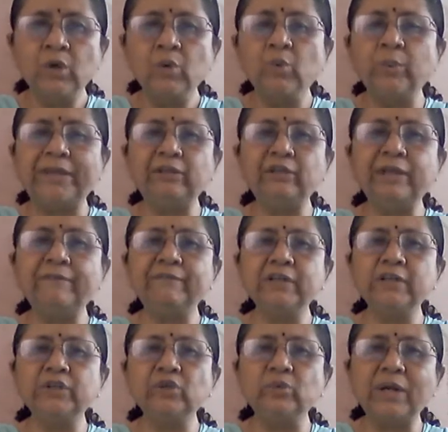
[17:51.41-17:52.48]

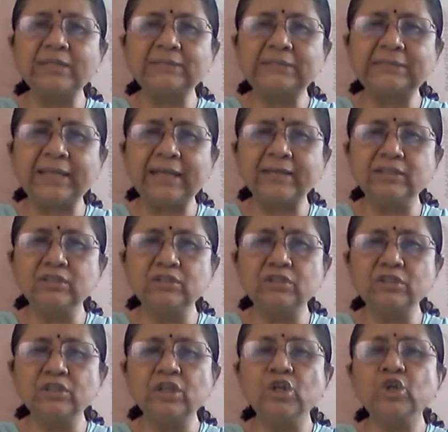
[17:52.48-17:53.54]
Whenever you are sent